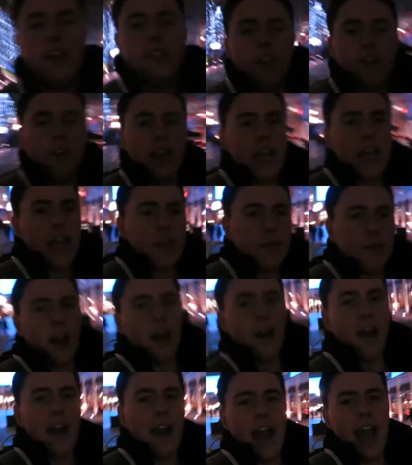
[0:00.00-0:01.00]
So here we
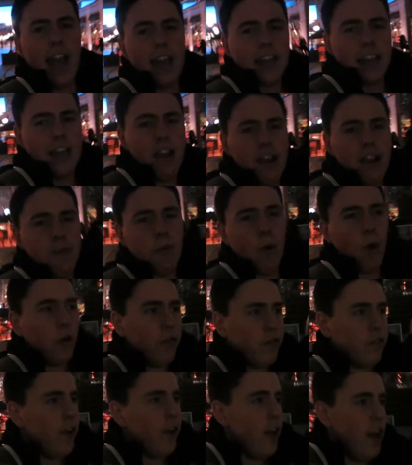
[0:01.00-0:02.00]
are at Canary
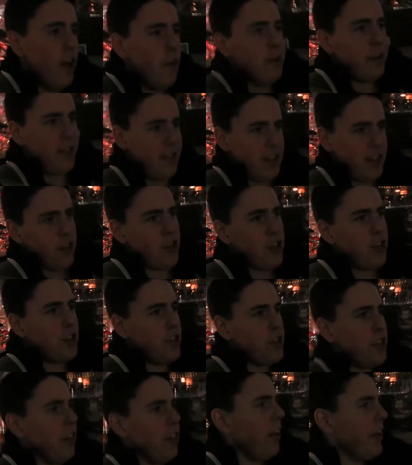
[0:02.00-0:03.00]
Wharf. We took a
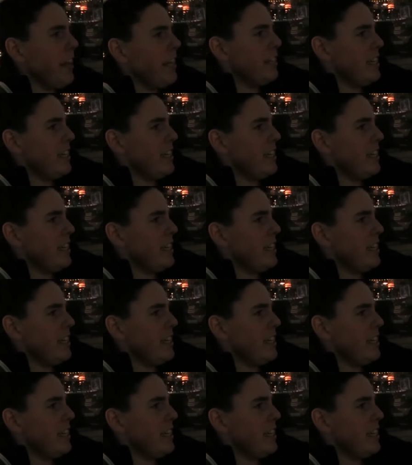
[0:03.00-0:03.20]
slight